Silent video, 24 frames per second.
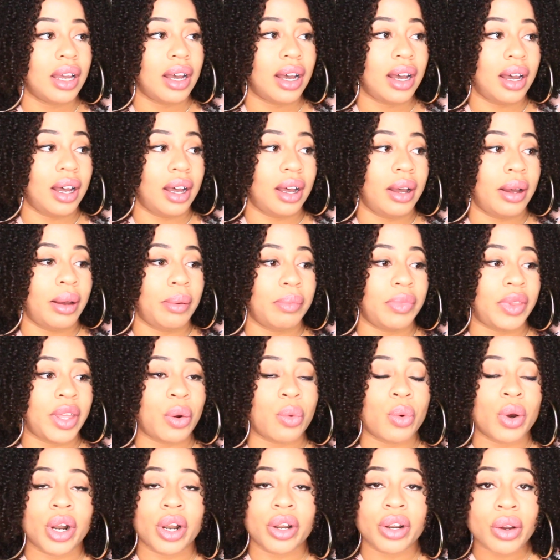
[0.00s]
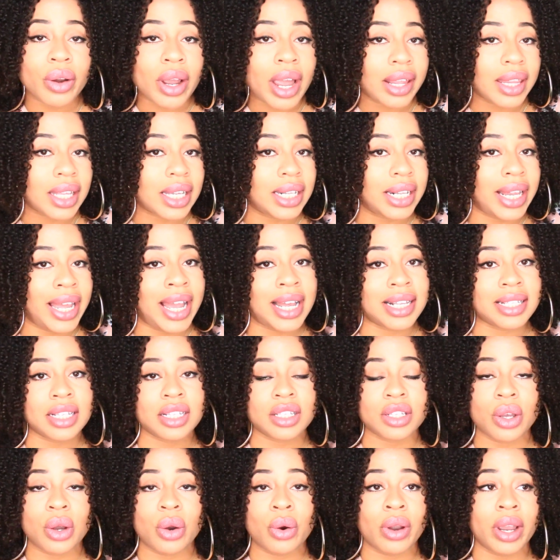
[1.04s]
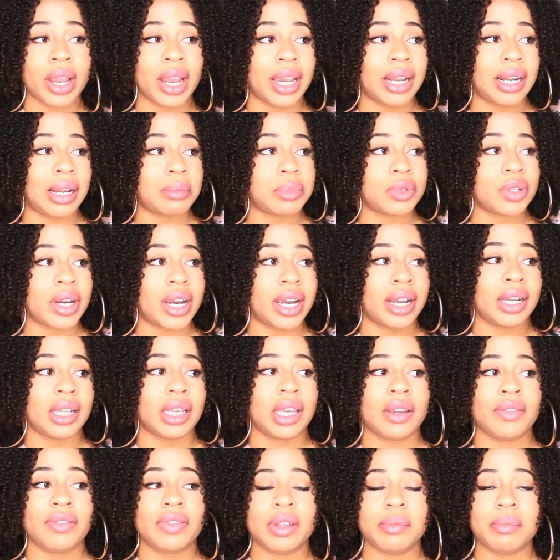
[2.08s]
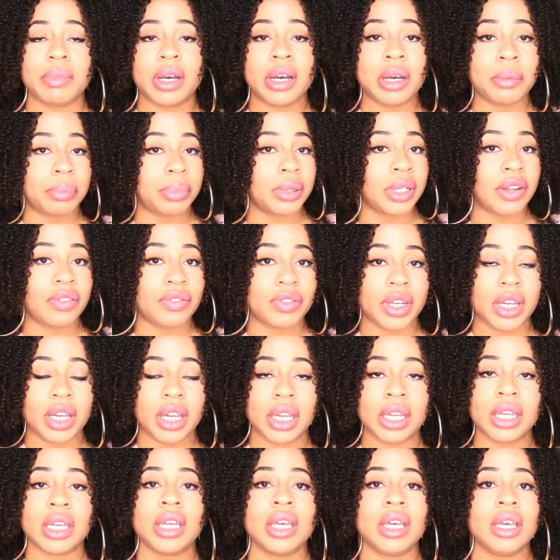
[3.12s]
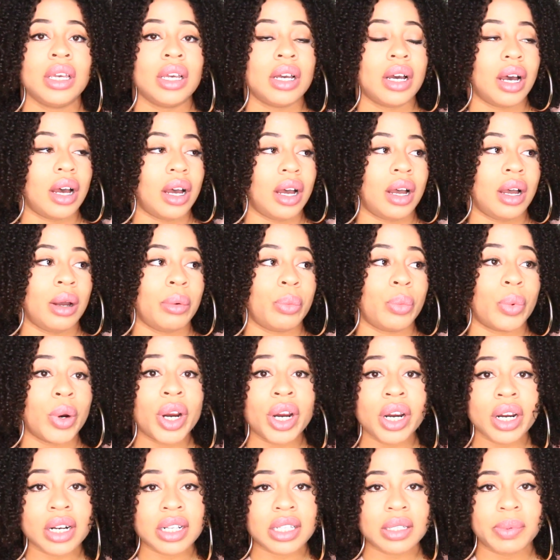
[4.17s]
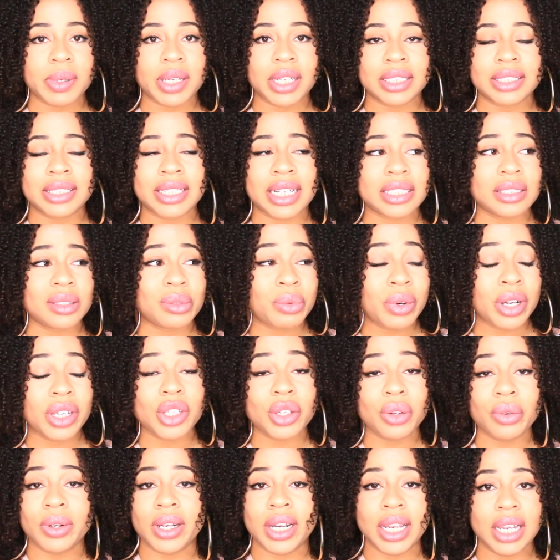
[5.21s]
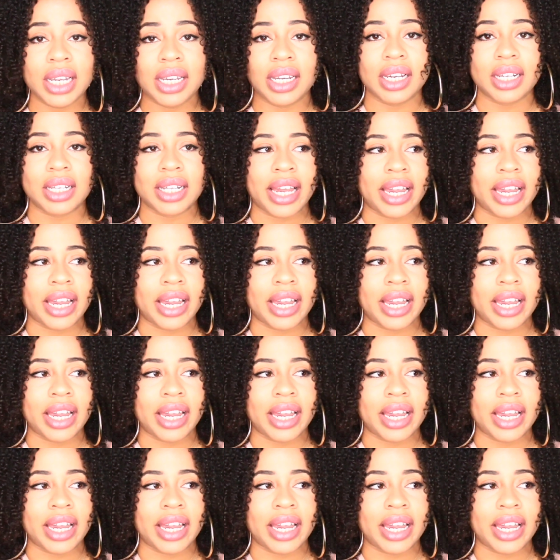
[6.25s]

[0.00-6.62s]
They want to know how the class is going, and I'm trying to give them uplifting words, because that's what you need.